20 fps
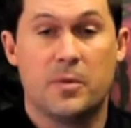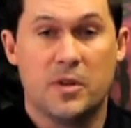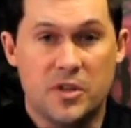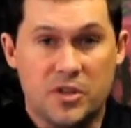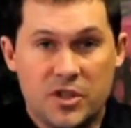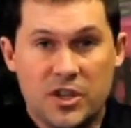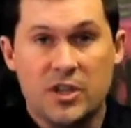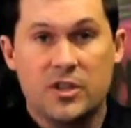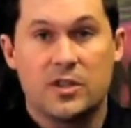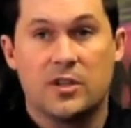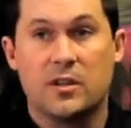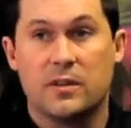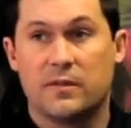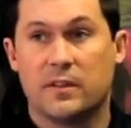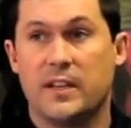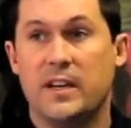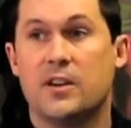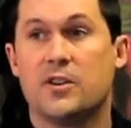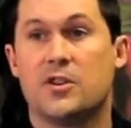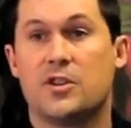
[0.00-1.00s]
position of
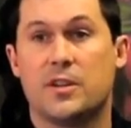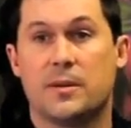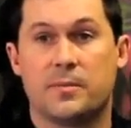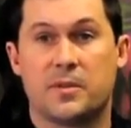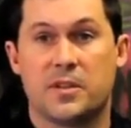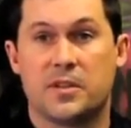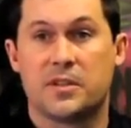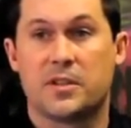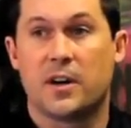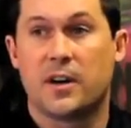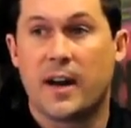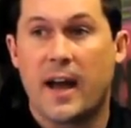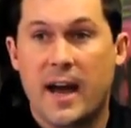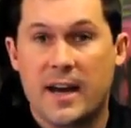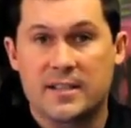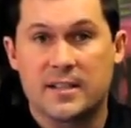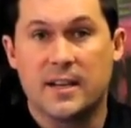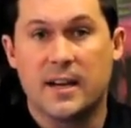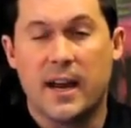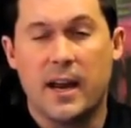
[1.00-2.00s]
leadership to start
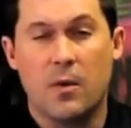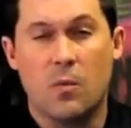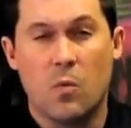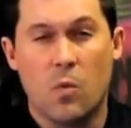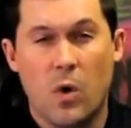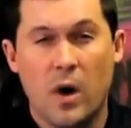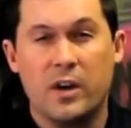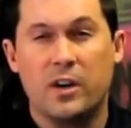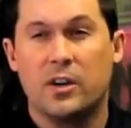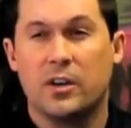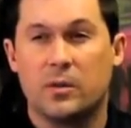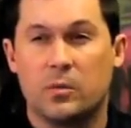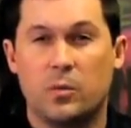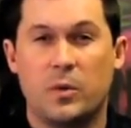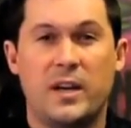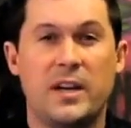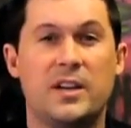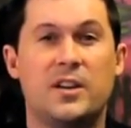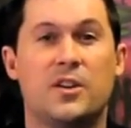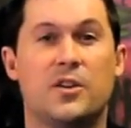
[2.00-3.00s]
asking, hey, what could
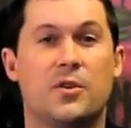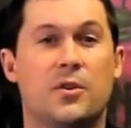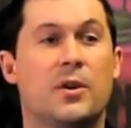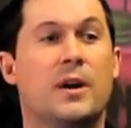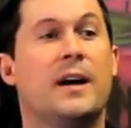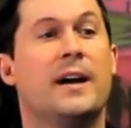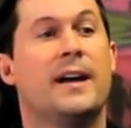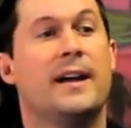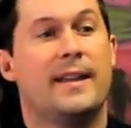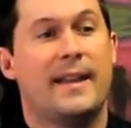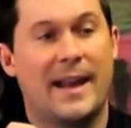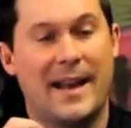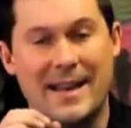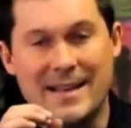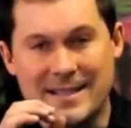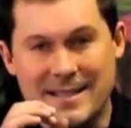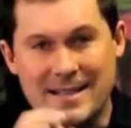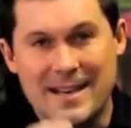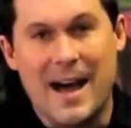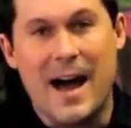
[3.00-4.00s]
we do that
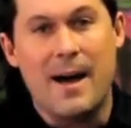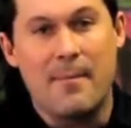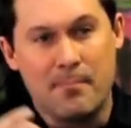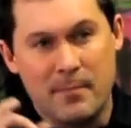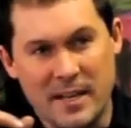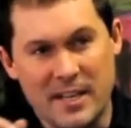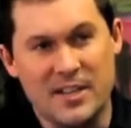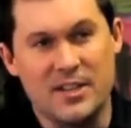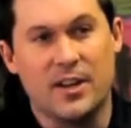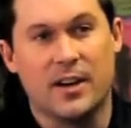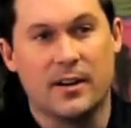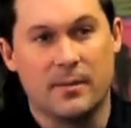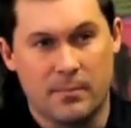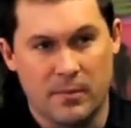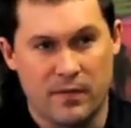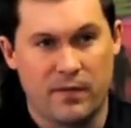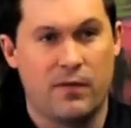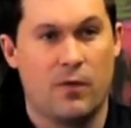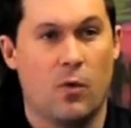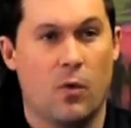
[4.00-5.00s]
has not been done
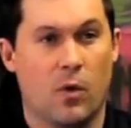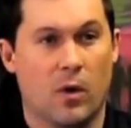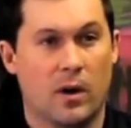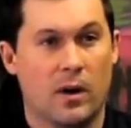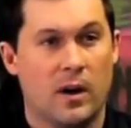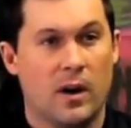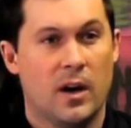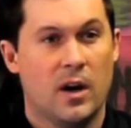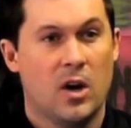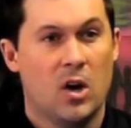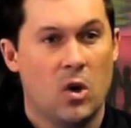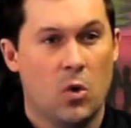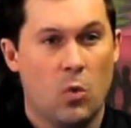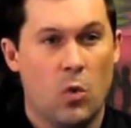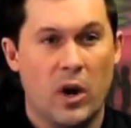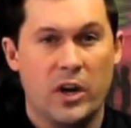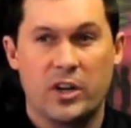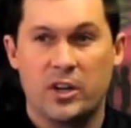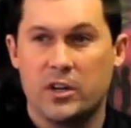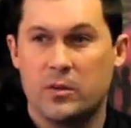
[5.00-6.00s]
before?
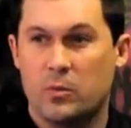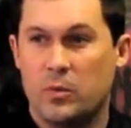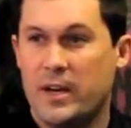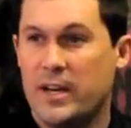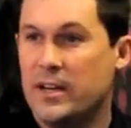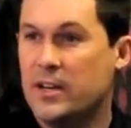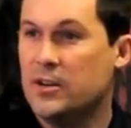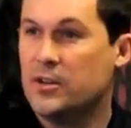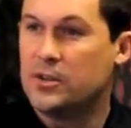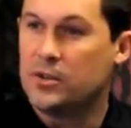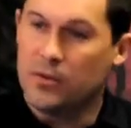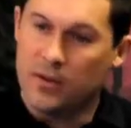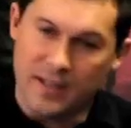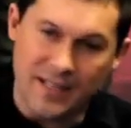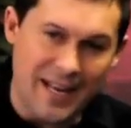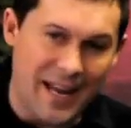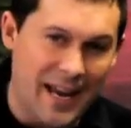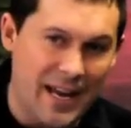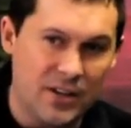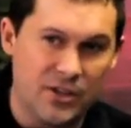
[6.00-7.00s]
What could we do to
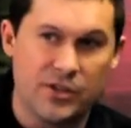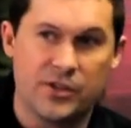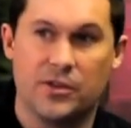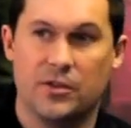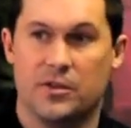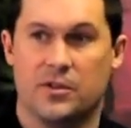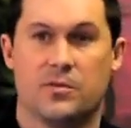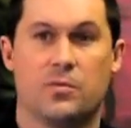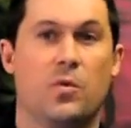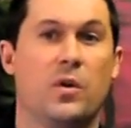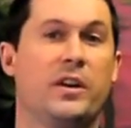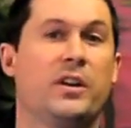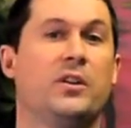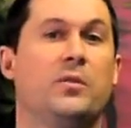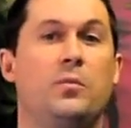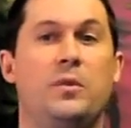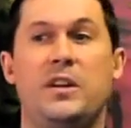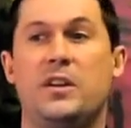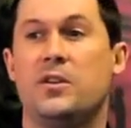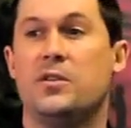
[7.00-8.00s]
engage students? What
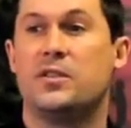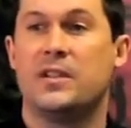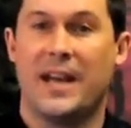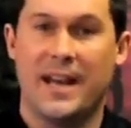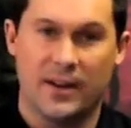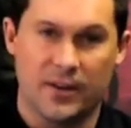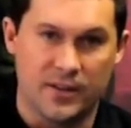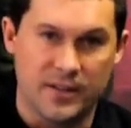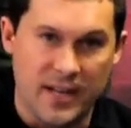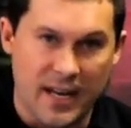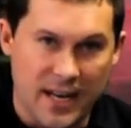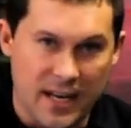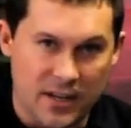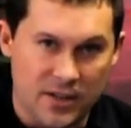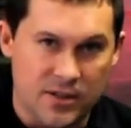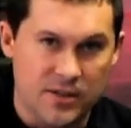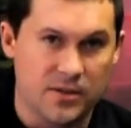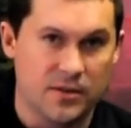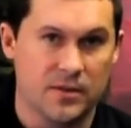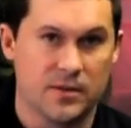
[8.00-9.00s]
could we do to entertain
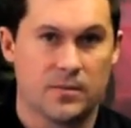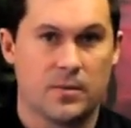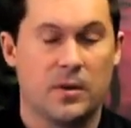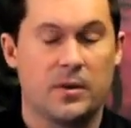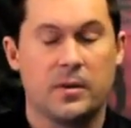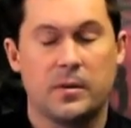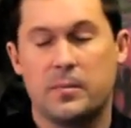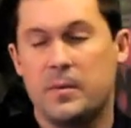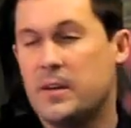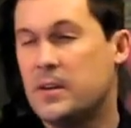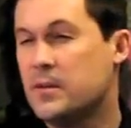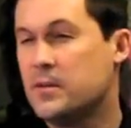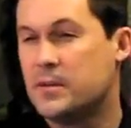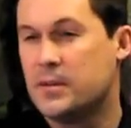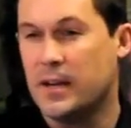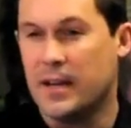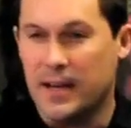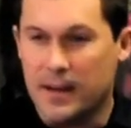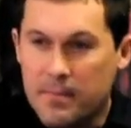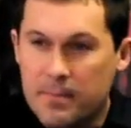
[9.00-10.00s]
students? What could we do
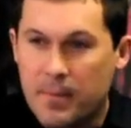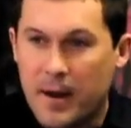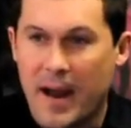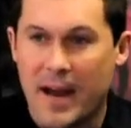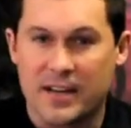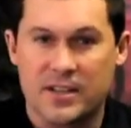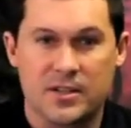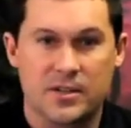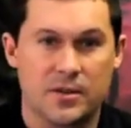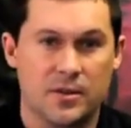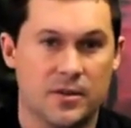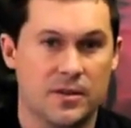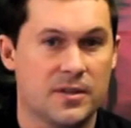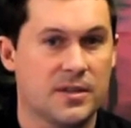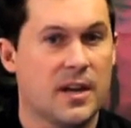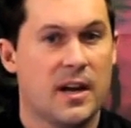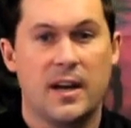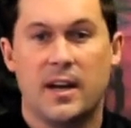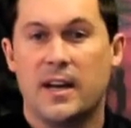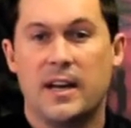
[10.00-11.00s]
to impact
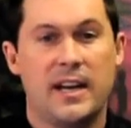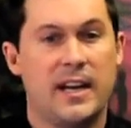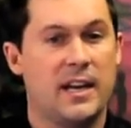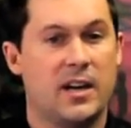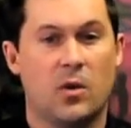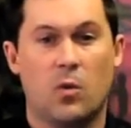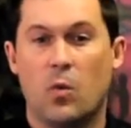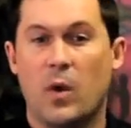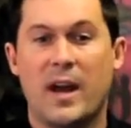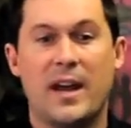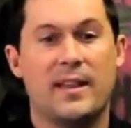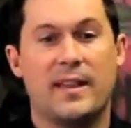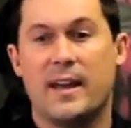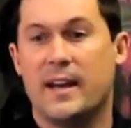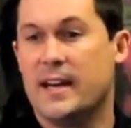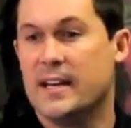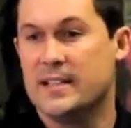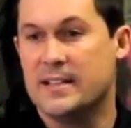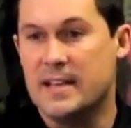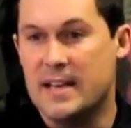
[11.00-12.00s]
students in a way
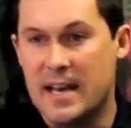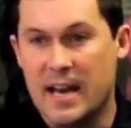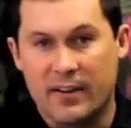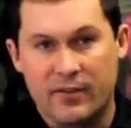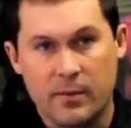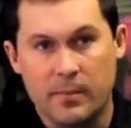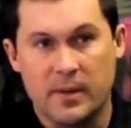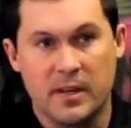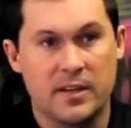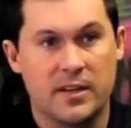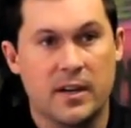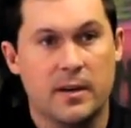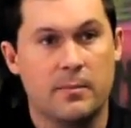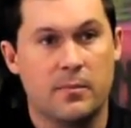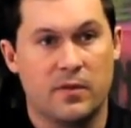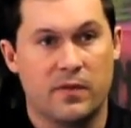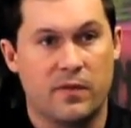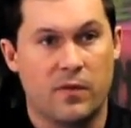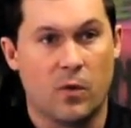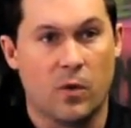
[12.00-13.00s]
that has never been done
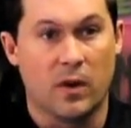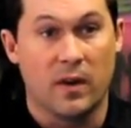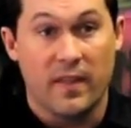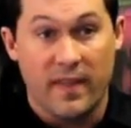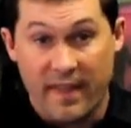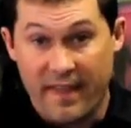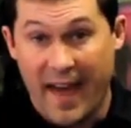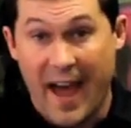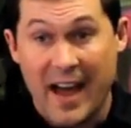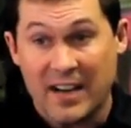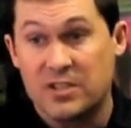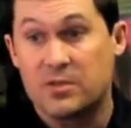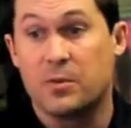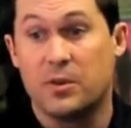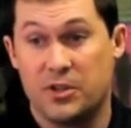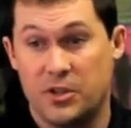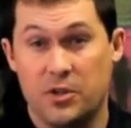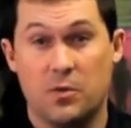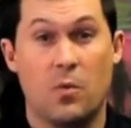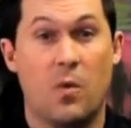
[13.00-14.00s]
before? That's
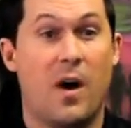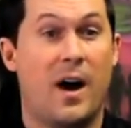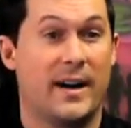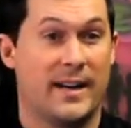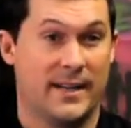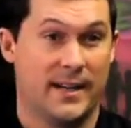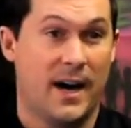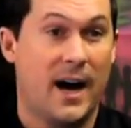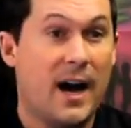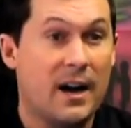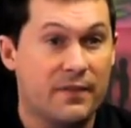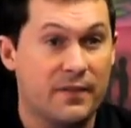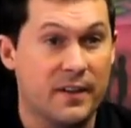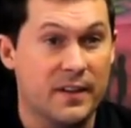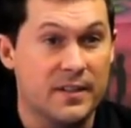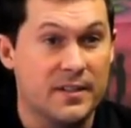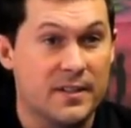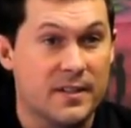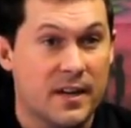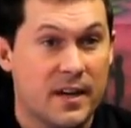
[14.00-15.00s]
what you want in
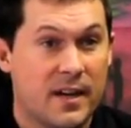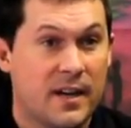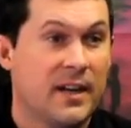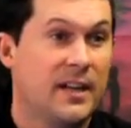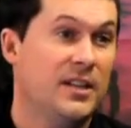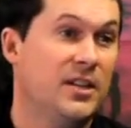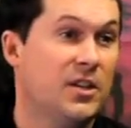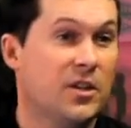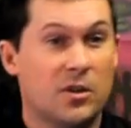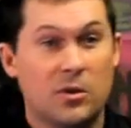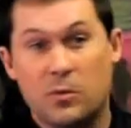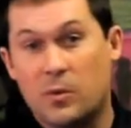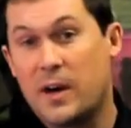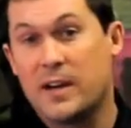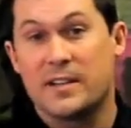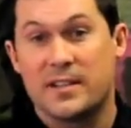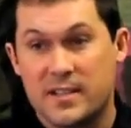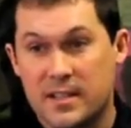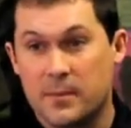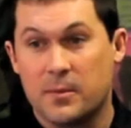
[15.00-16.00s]
office. You don't
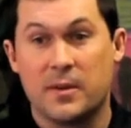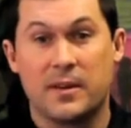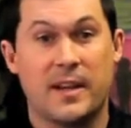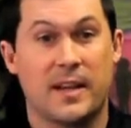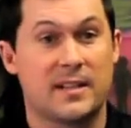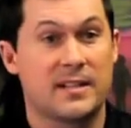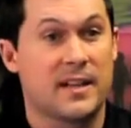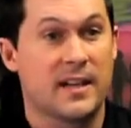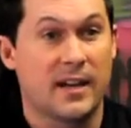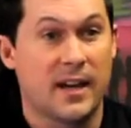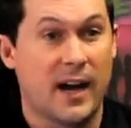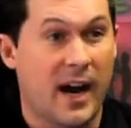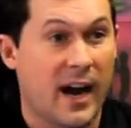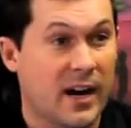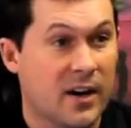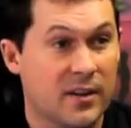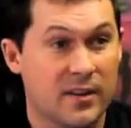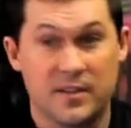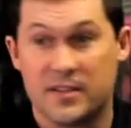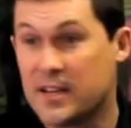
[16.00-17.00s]
want someone that's going to
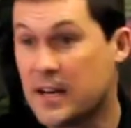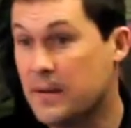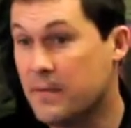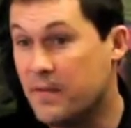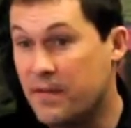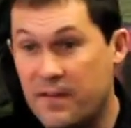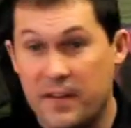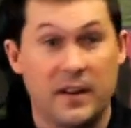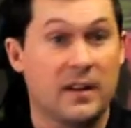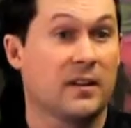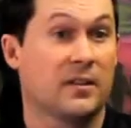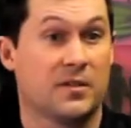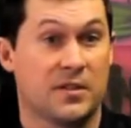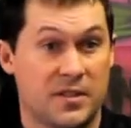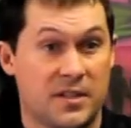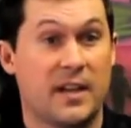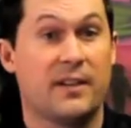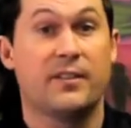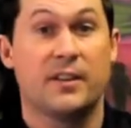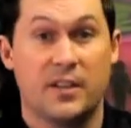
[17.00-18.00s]
hire the same fiddler
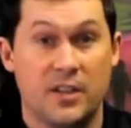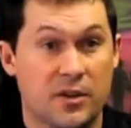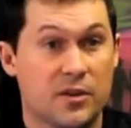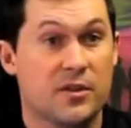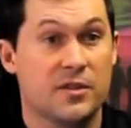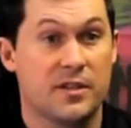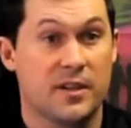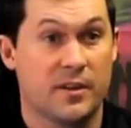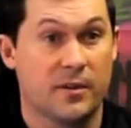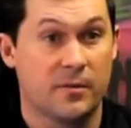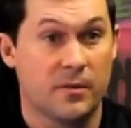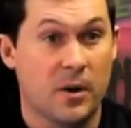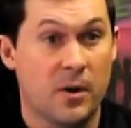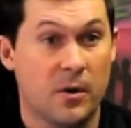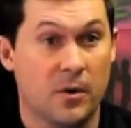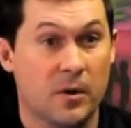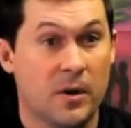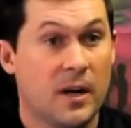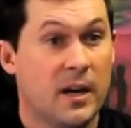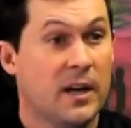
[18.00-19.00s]
7 years in a
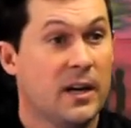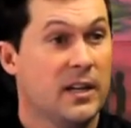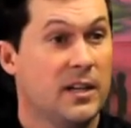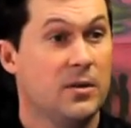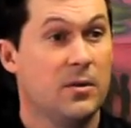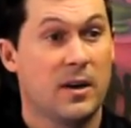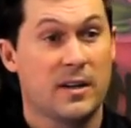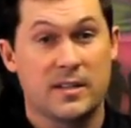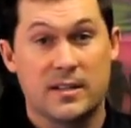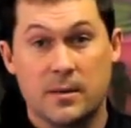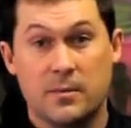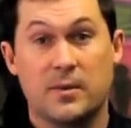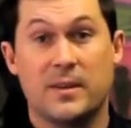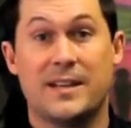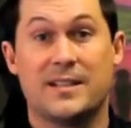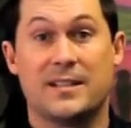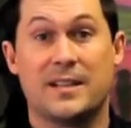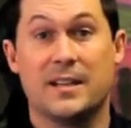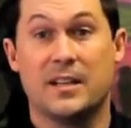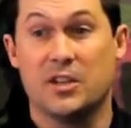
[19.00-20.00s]
row. You want someone
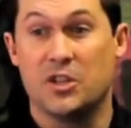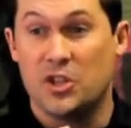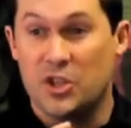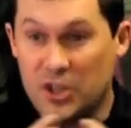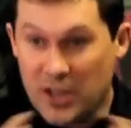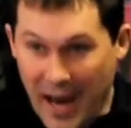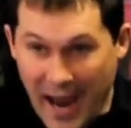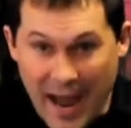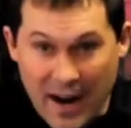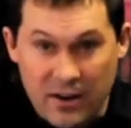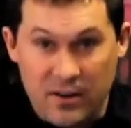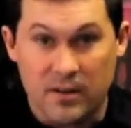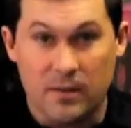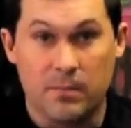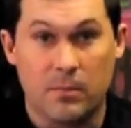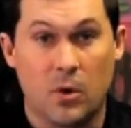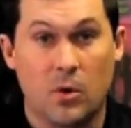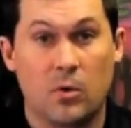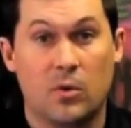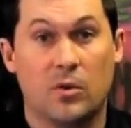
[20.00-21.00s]
that's going to shatter the
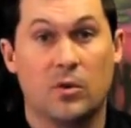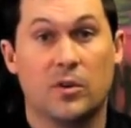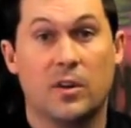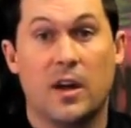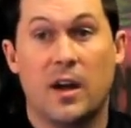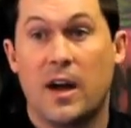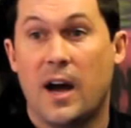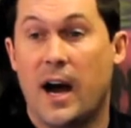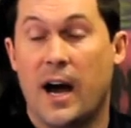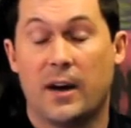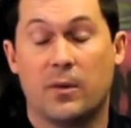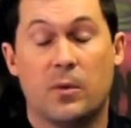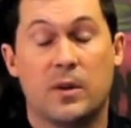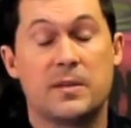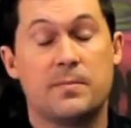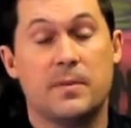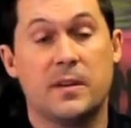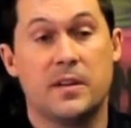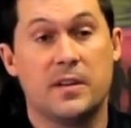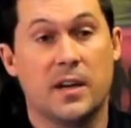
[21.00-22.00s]
mold on
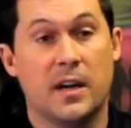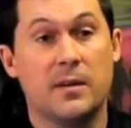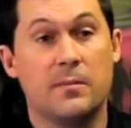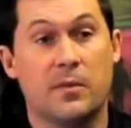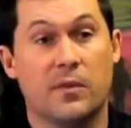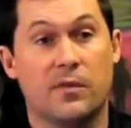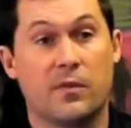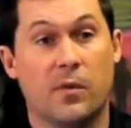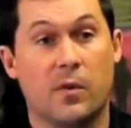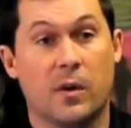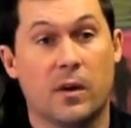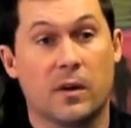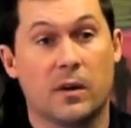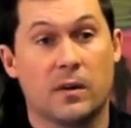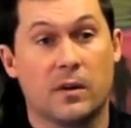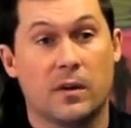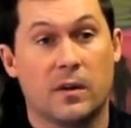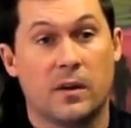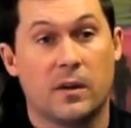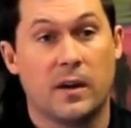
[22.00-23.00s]
what's been done before.
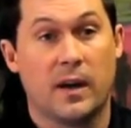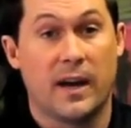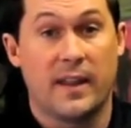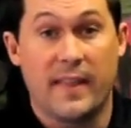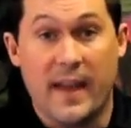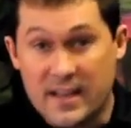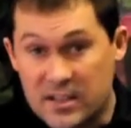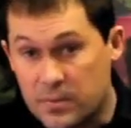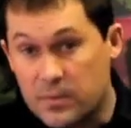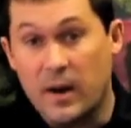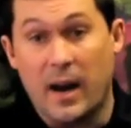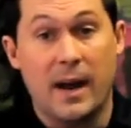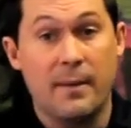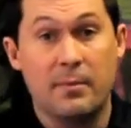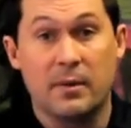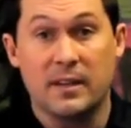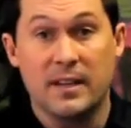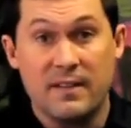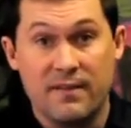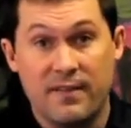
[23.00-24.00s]
And that's what, I
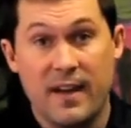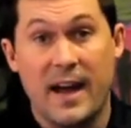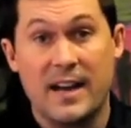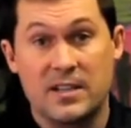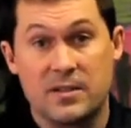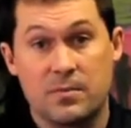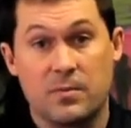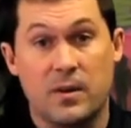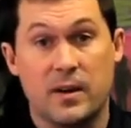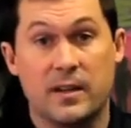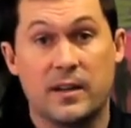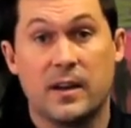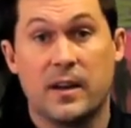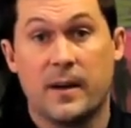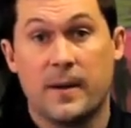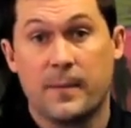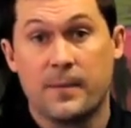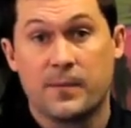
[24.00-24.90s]
believe that's what,